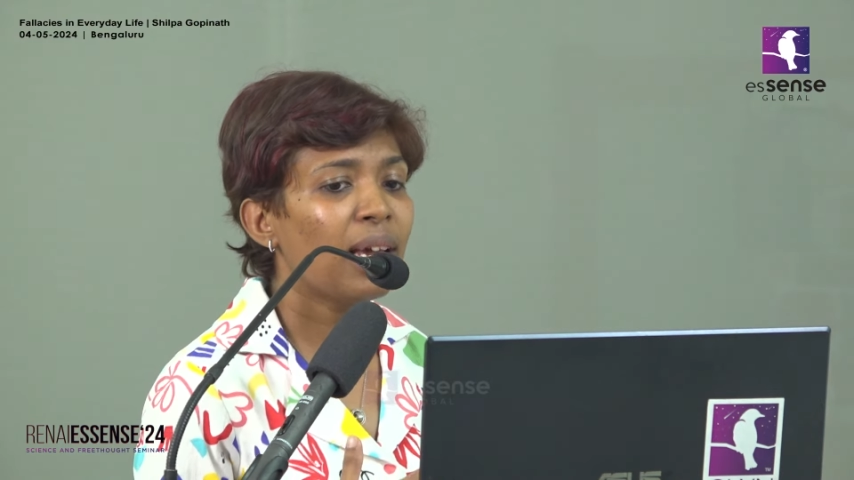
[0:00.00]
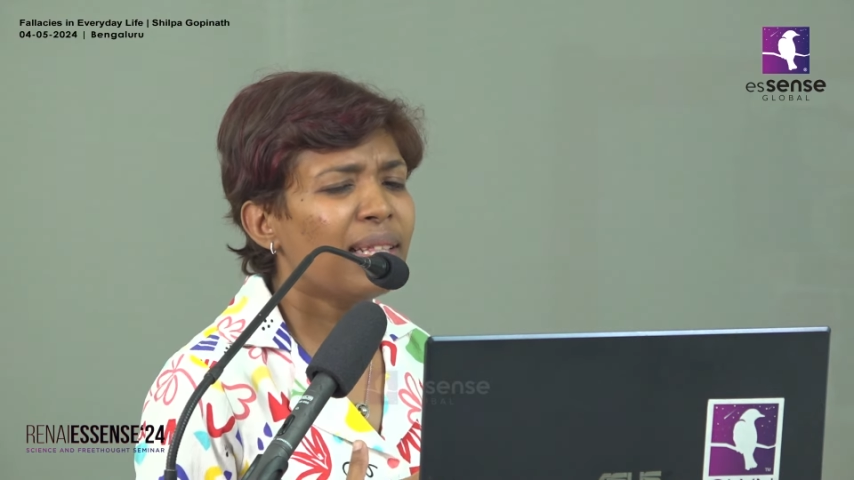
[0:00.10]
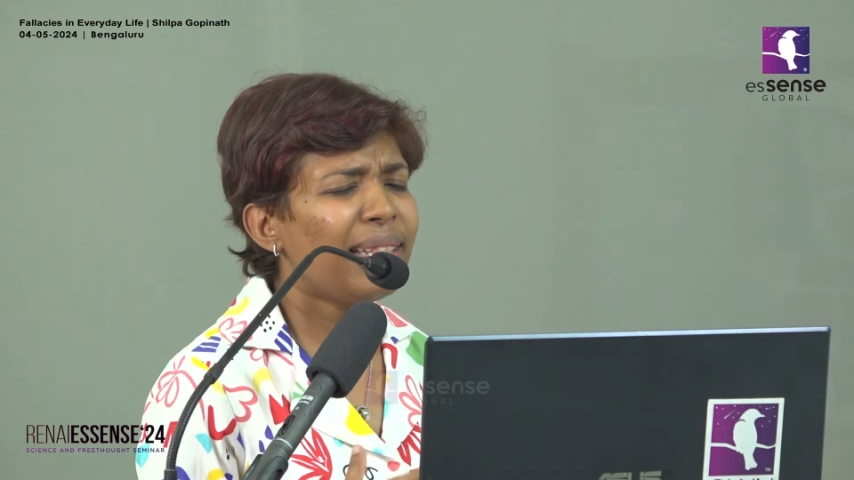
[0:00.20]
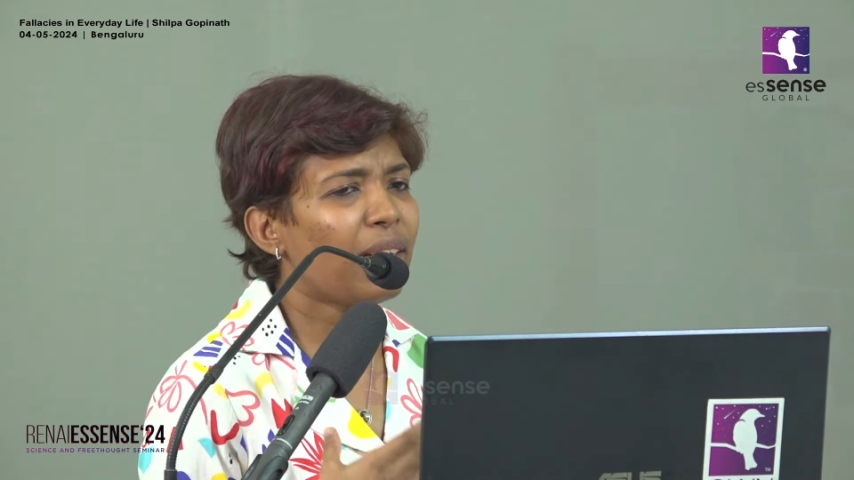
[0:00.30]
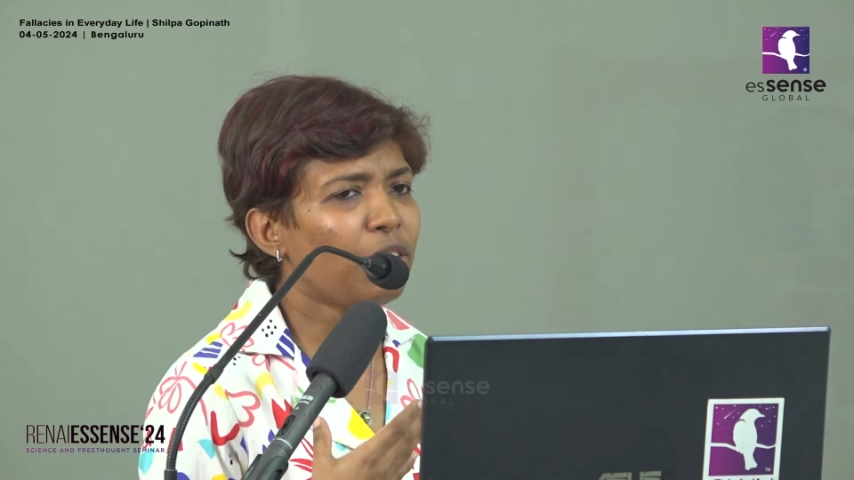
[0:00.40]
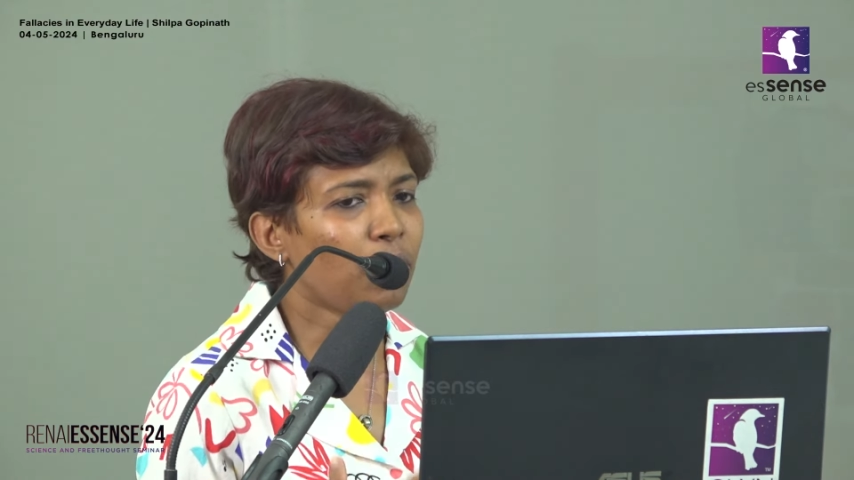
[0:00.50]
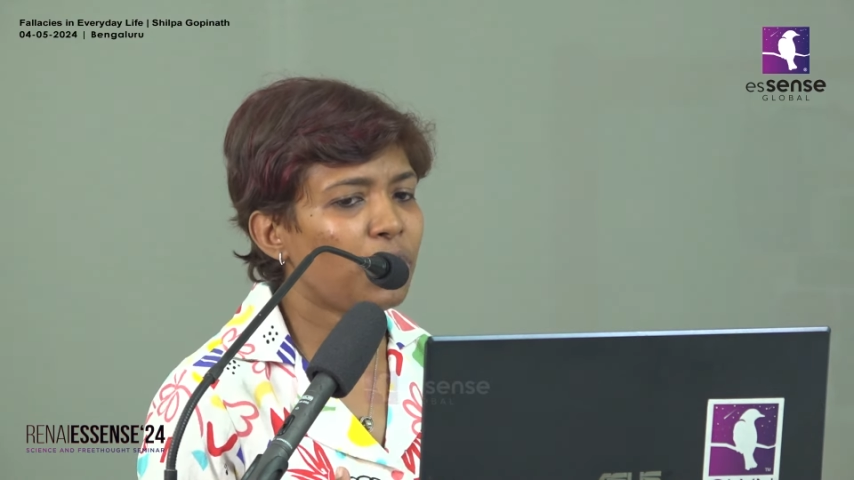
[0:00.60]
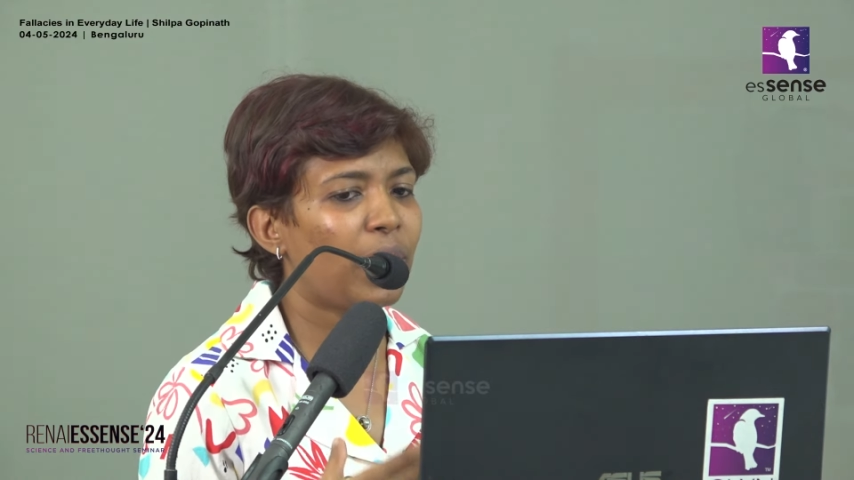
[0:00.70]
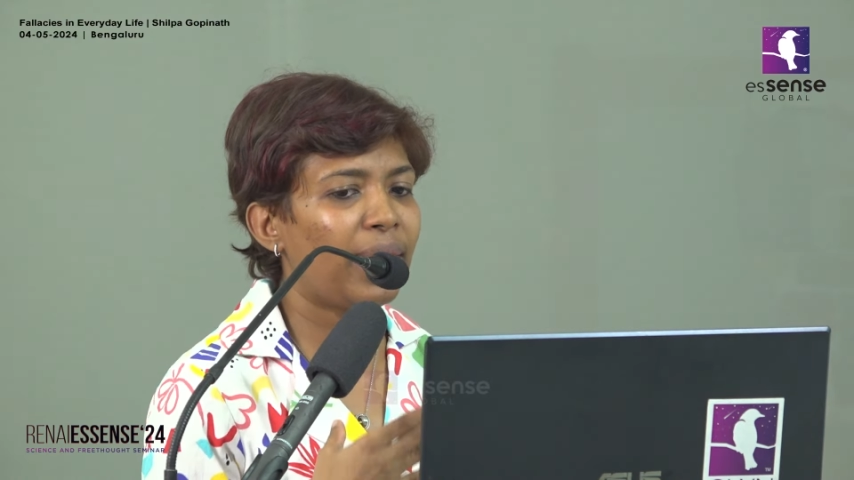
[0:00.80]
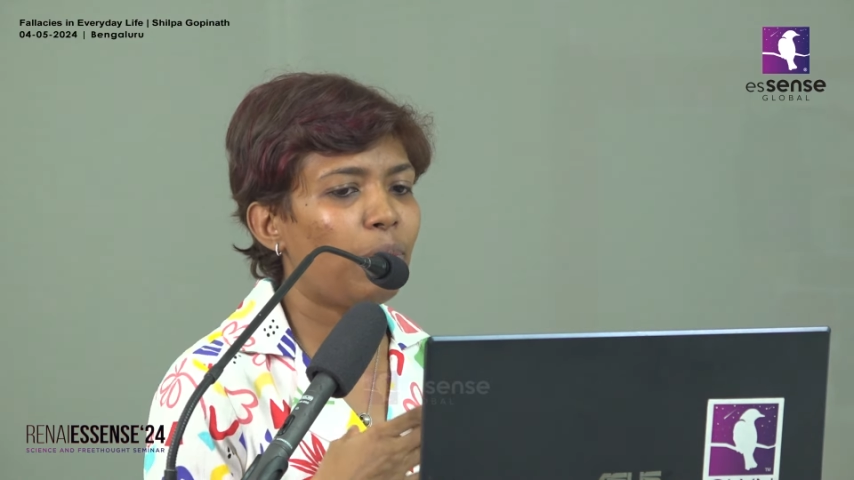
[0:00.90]
they're
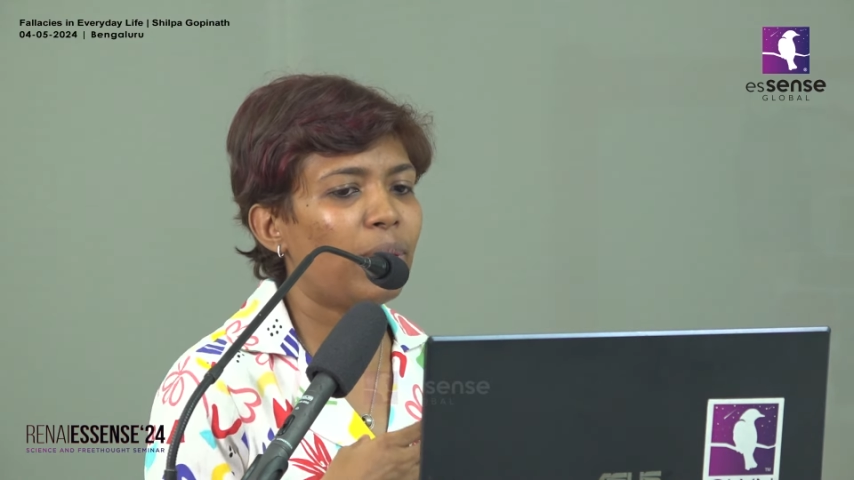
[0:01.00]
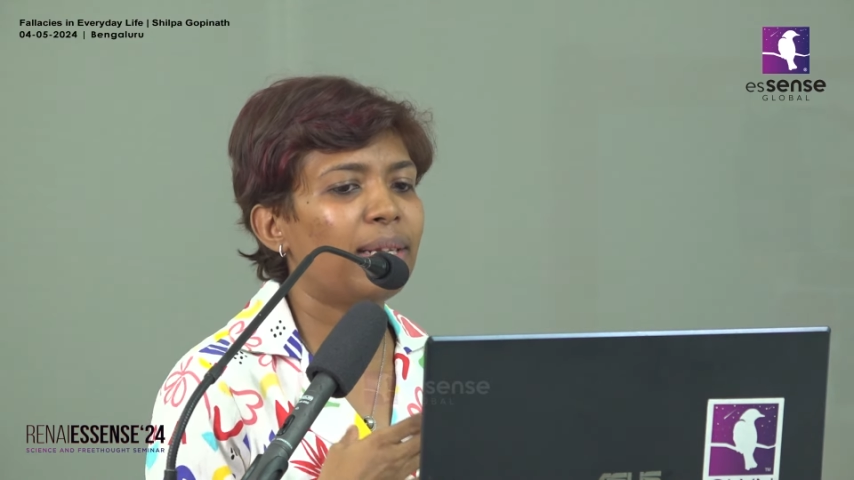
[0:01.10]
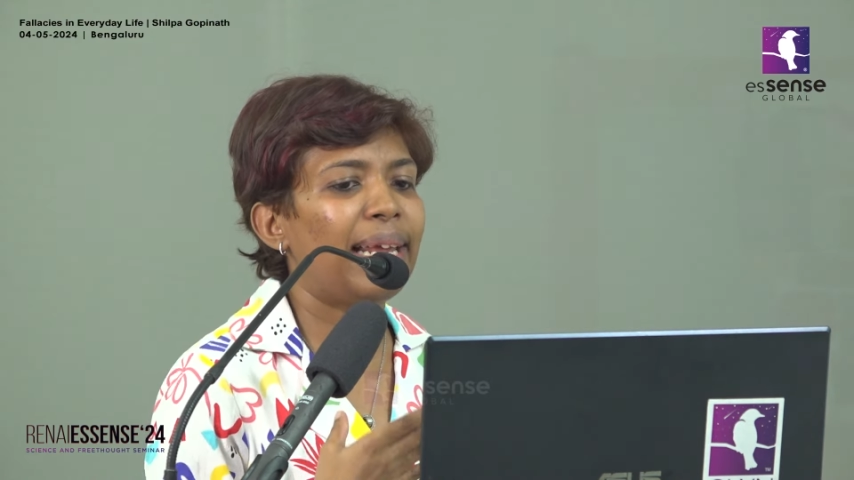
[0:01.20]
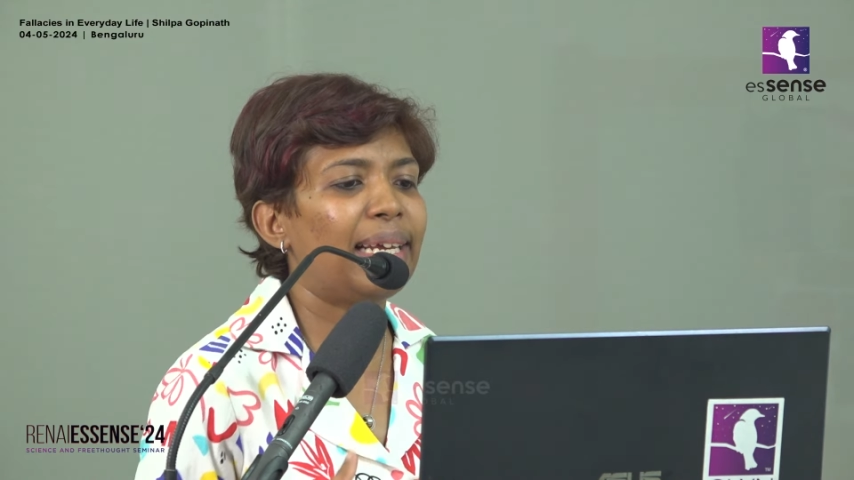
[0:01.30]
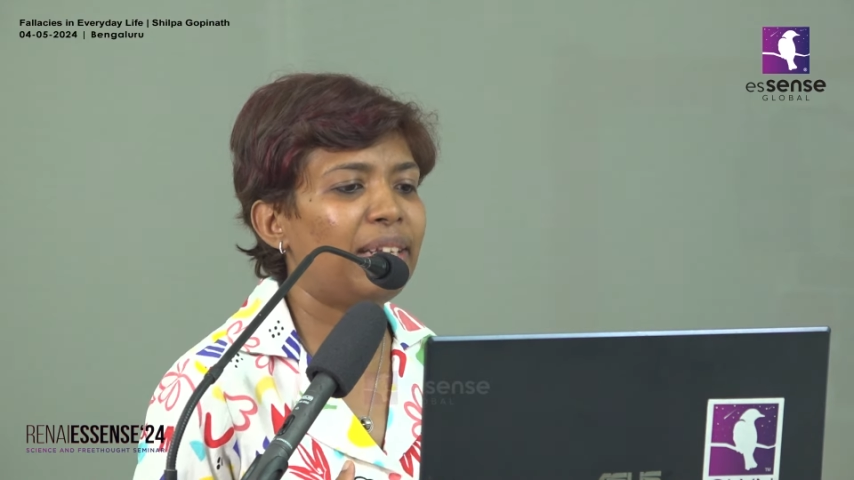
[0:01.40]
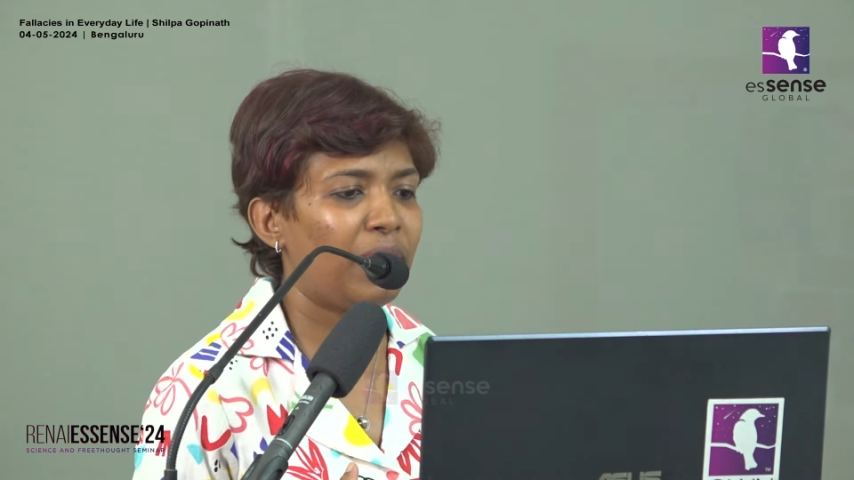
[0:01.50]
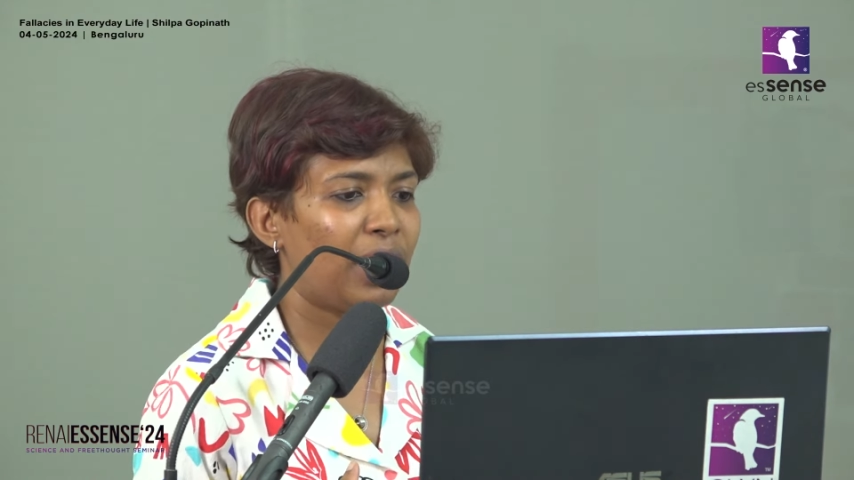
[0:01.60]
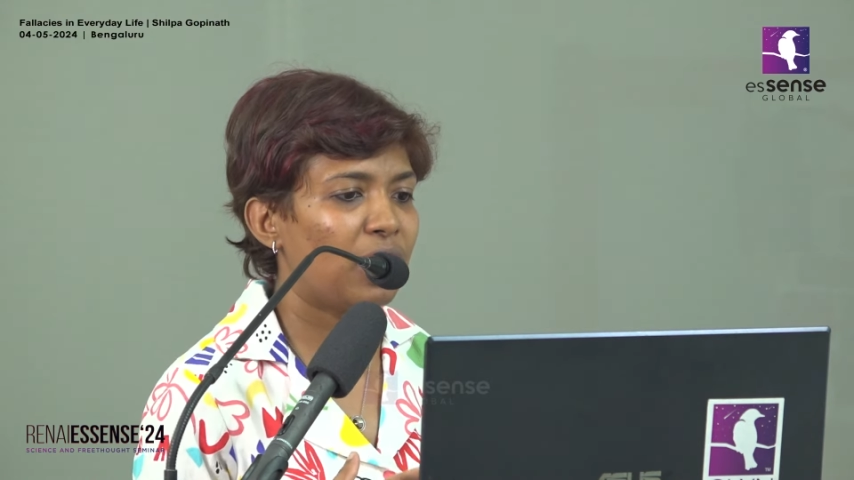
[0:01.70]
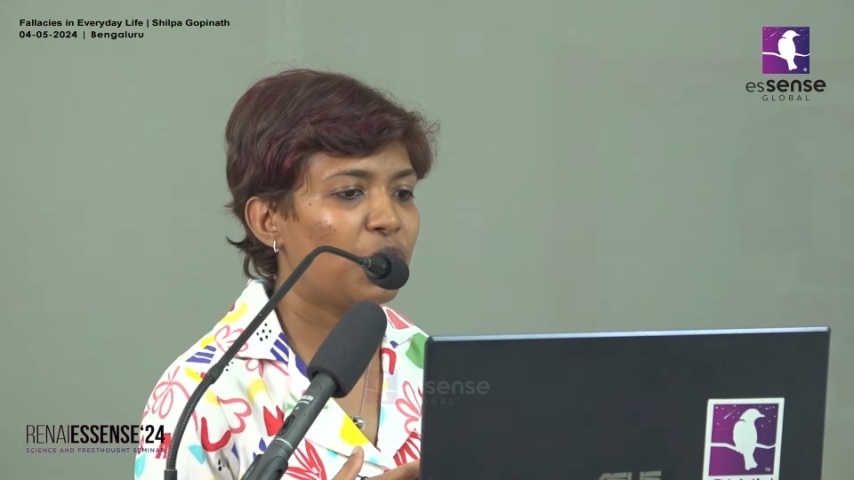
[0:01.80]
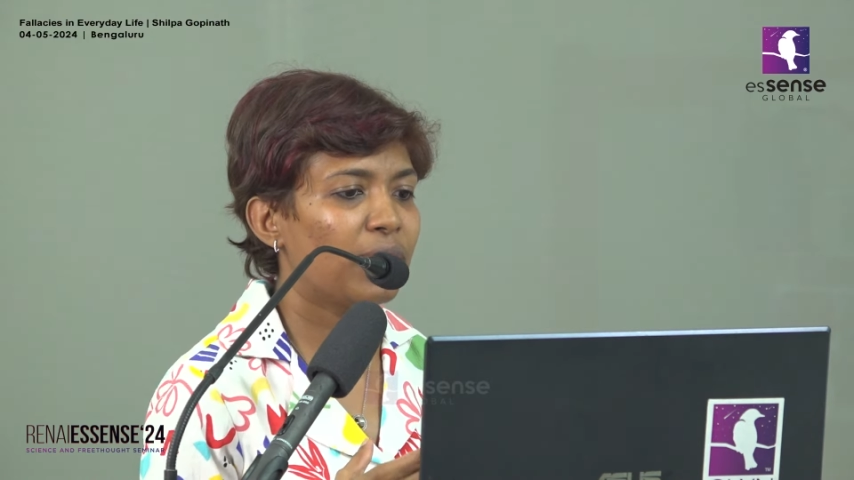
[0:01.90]
usually with the negative
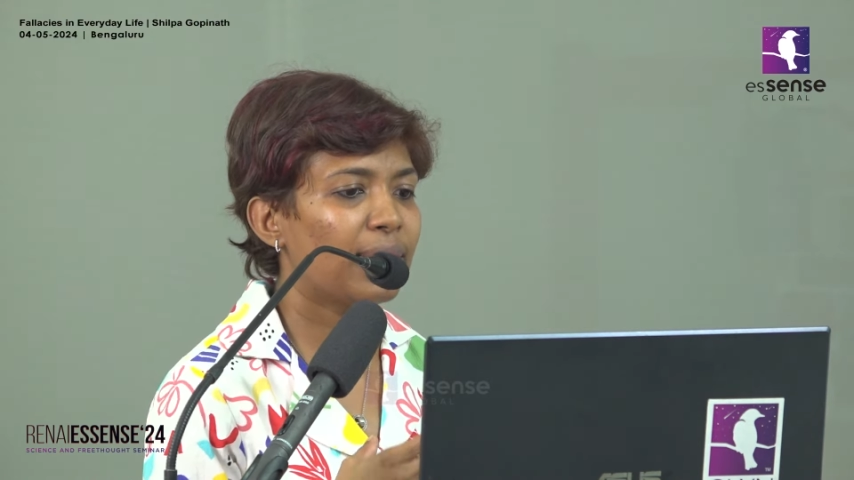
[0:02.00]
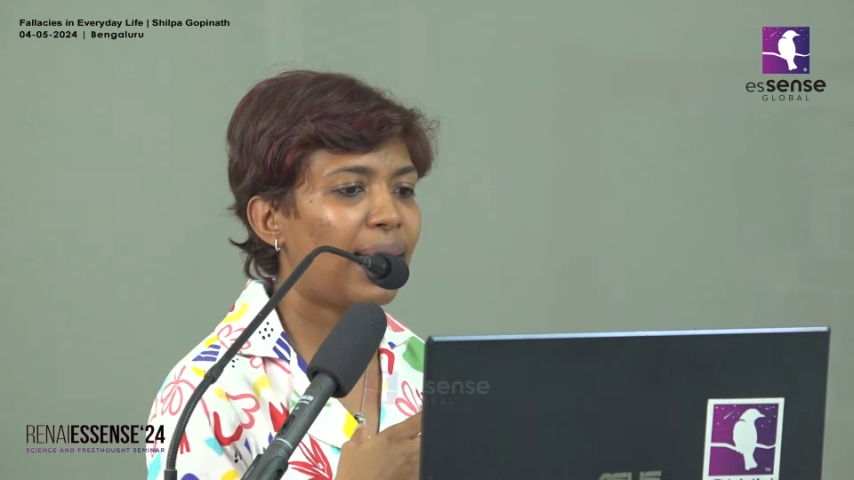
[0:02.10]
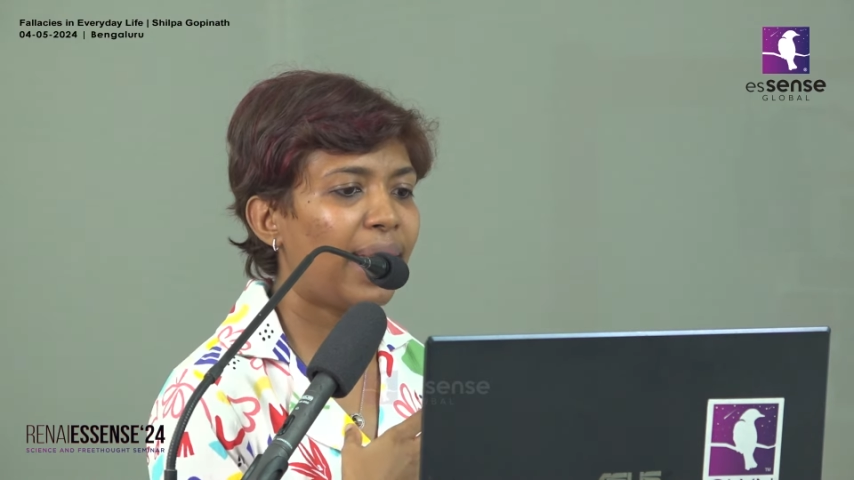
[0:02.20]
intentions